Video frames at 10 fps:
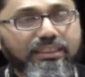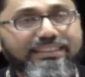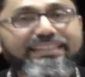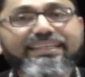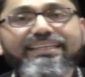
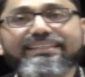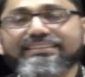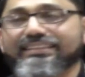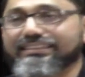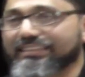He is
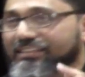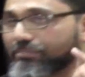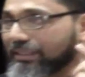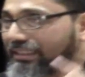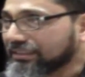
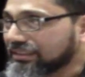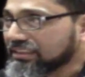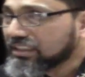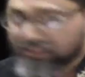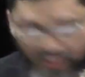making decisions